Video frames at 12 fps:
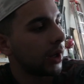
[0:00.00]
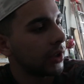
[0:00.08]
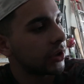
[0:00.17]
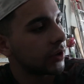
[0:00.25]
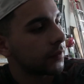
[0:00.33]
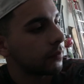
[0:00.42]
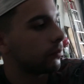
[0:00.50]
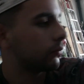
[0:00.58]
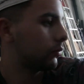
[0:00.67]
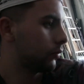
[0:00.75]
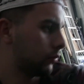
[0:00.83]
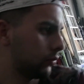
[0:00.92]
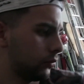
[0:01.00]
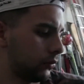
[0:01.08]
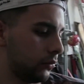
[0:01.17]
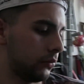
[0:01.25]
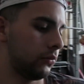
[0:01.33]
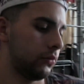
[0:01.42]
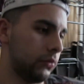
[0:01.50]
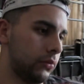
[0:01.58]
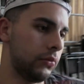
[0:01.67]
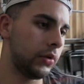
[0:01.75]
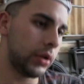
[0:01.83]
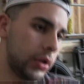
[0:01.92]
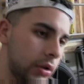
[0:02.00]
I just what the